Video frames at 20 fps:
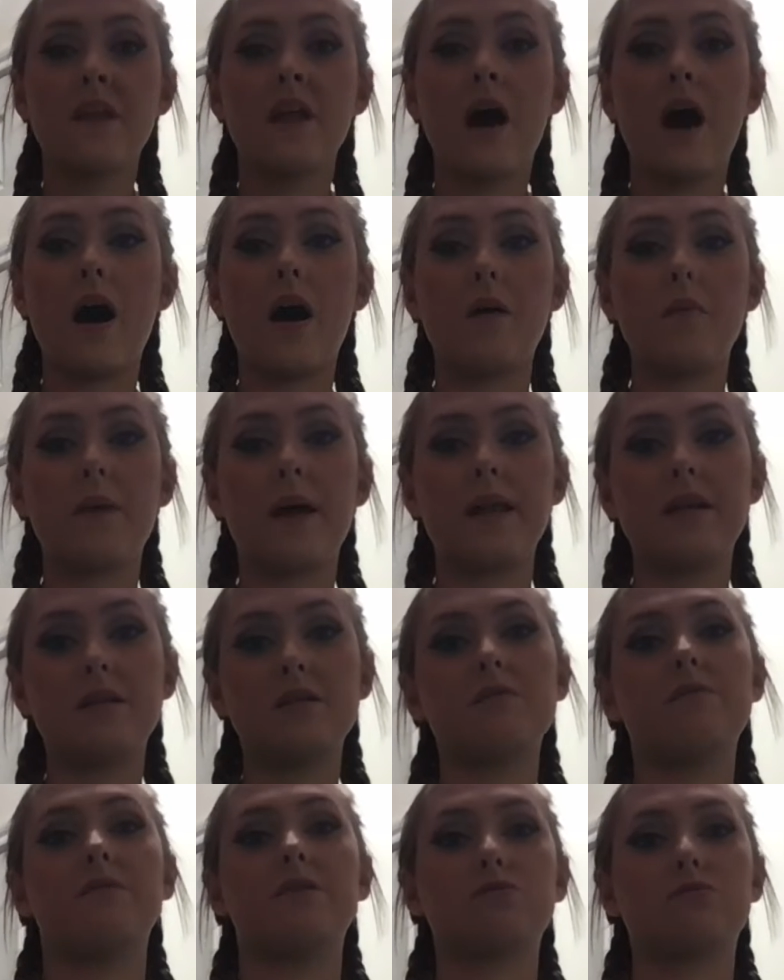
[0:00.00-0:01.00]
And
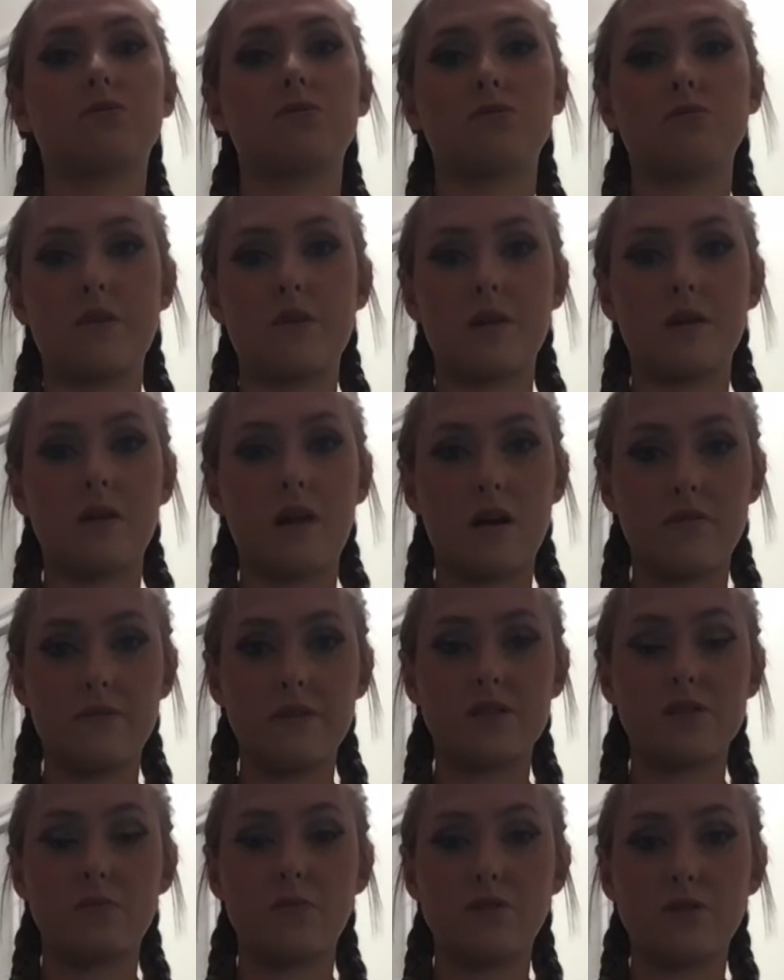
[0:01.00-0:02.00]
individuals with a lot of
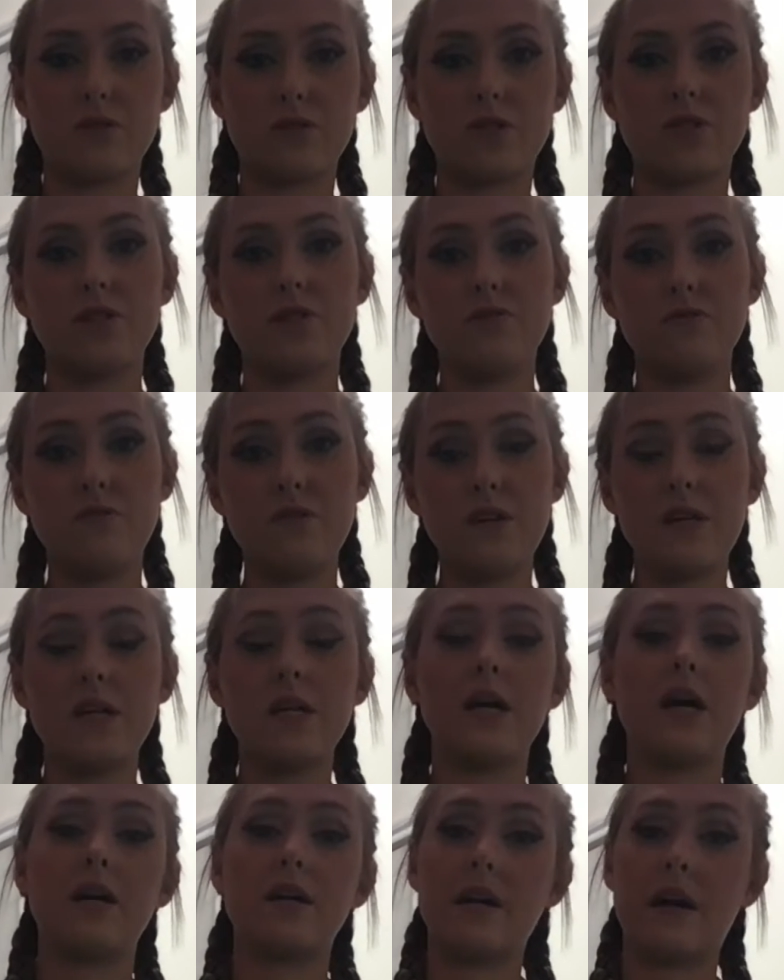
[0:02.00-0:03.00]
exposure to
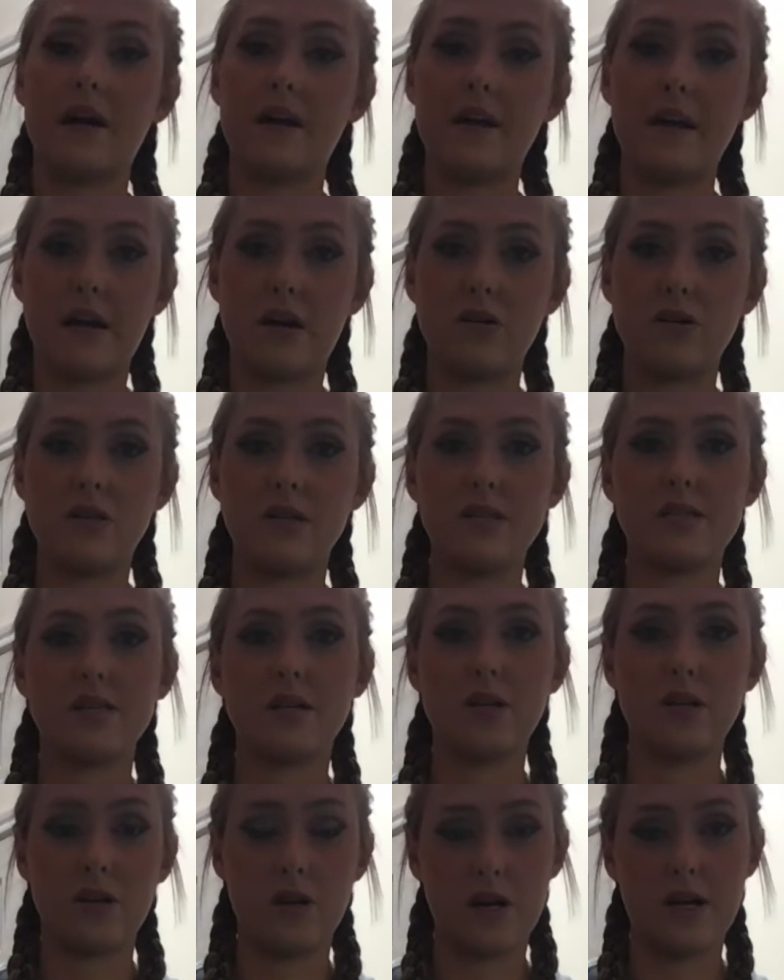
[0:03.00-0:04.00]
UV, again, out in the
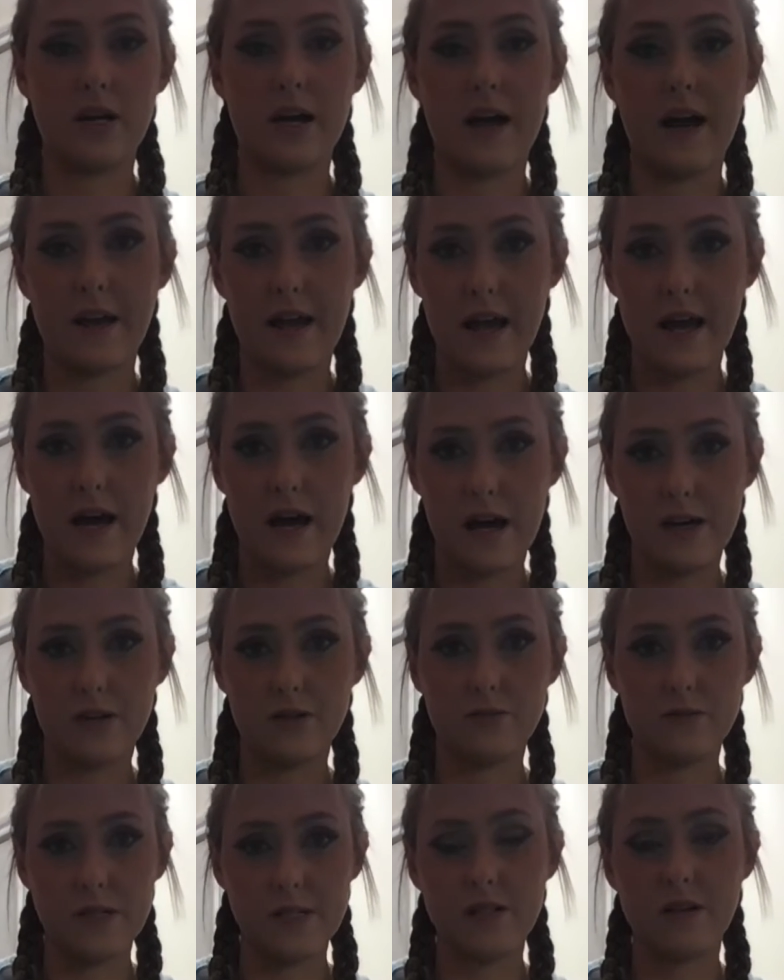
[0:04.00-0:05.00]
sun, are at a higher
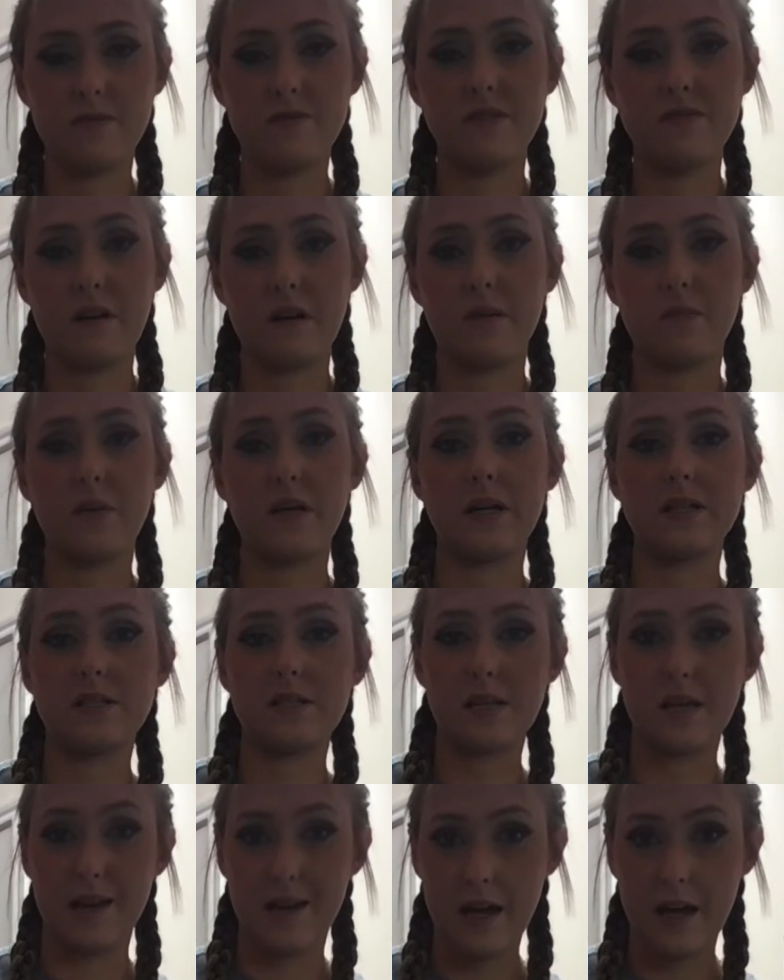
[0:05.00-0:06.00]
risk of developing
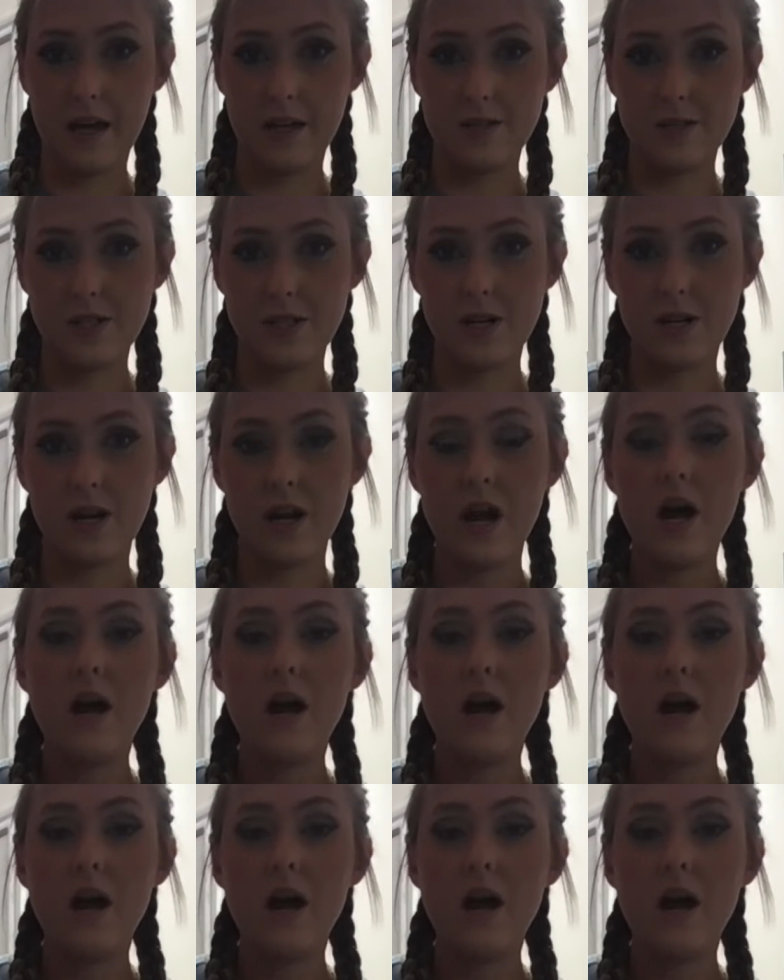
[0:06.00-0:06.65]
skin cancer.